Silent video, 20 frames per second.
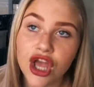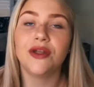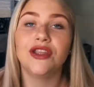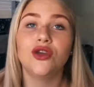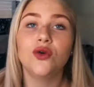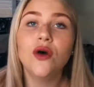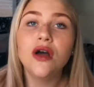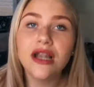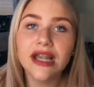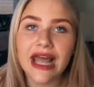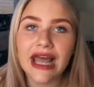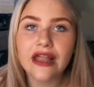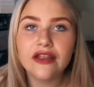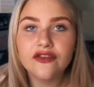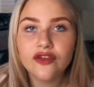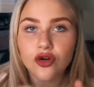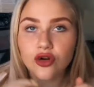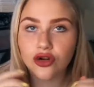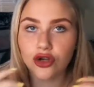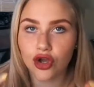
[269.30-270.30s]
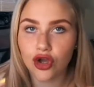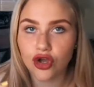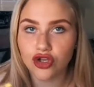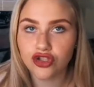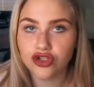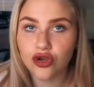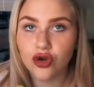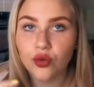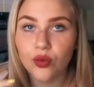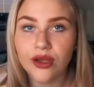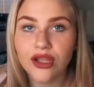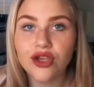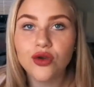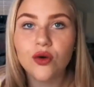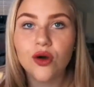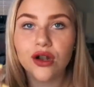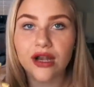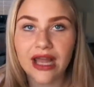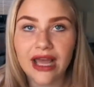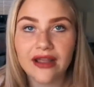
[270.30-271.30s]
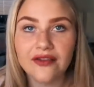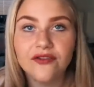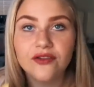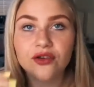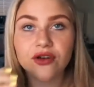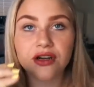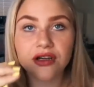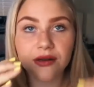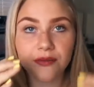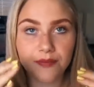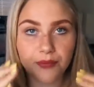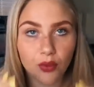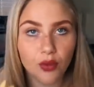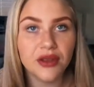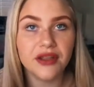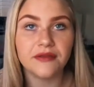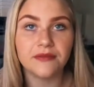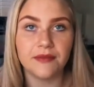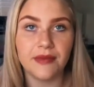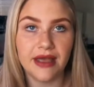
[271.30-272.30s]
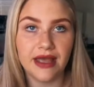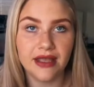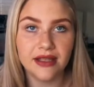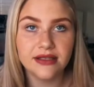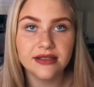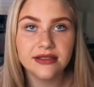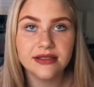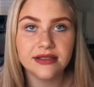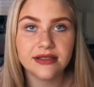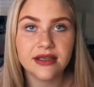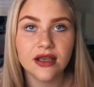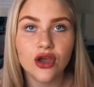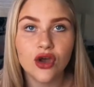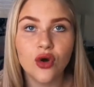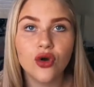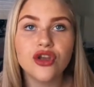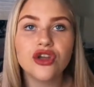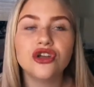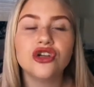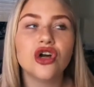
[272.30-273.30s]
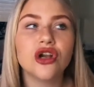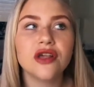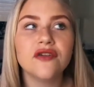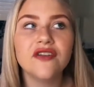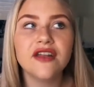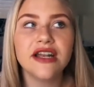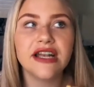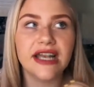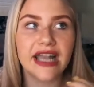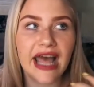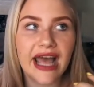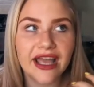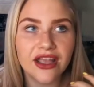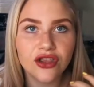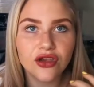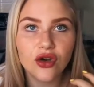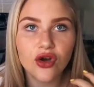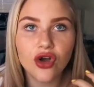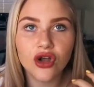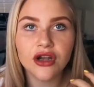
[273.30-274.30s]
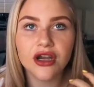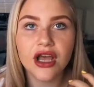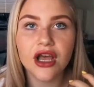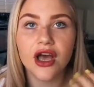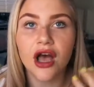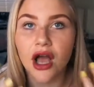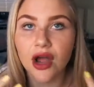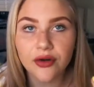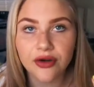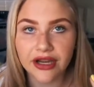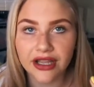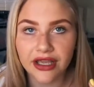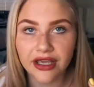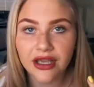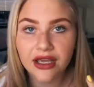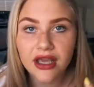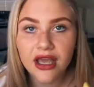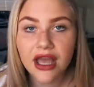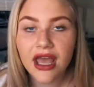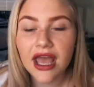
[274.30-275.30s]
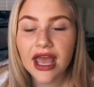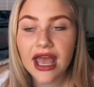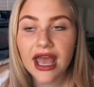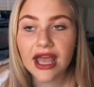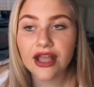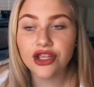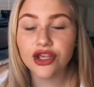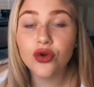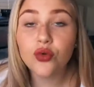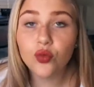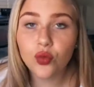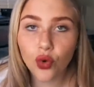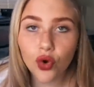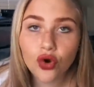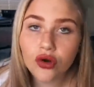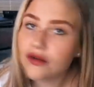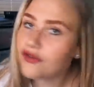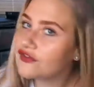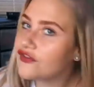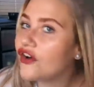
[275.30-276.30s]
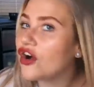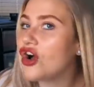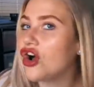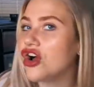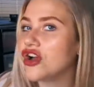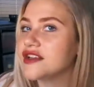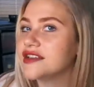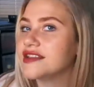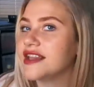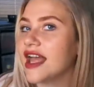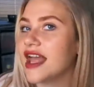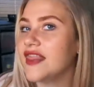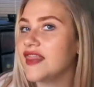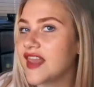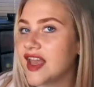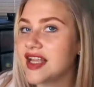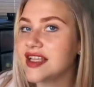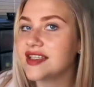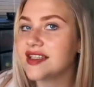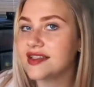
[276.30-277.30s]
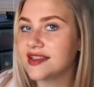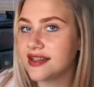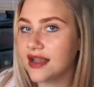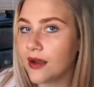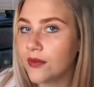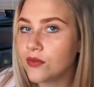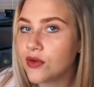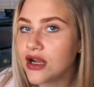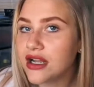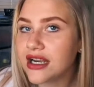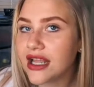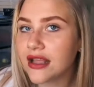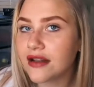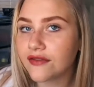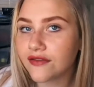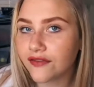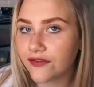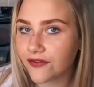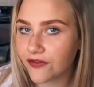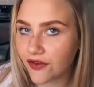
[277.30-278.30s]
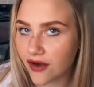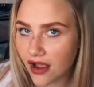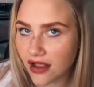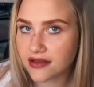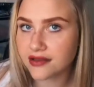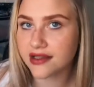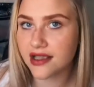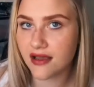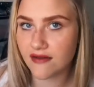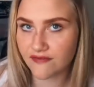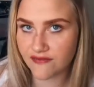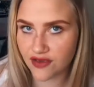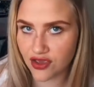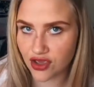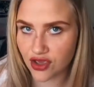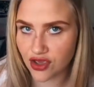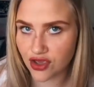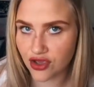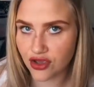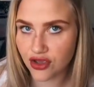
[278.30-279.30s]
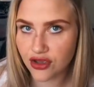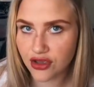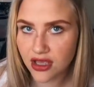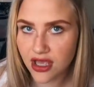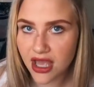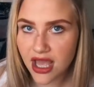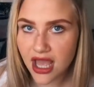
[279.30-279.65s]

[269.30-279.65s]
When you are late for class, or when you are late for an appointment, or you're not even late, you're on a hurry and you walk fast, and there's someone in front of you